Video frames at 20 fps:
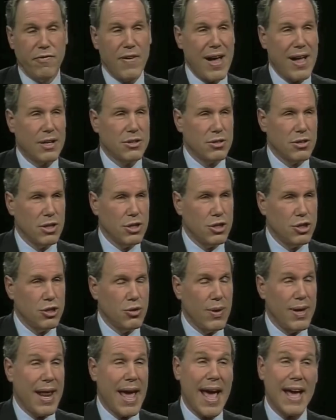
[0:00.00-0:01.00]
volatile
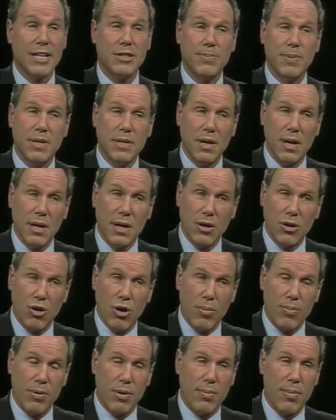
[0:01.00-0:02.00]
issue. It has been done in
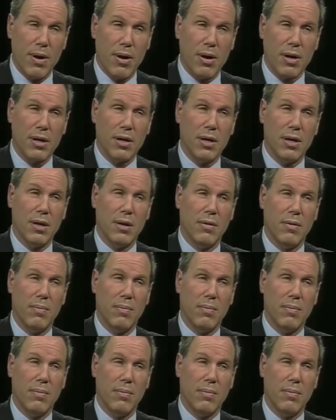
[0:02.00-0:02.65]
corporate America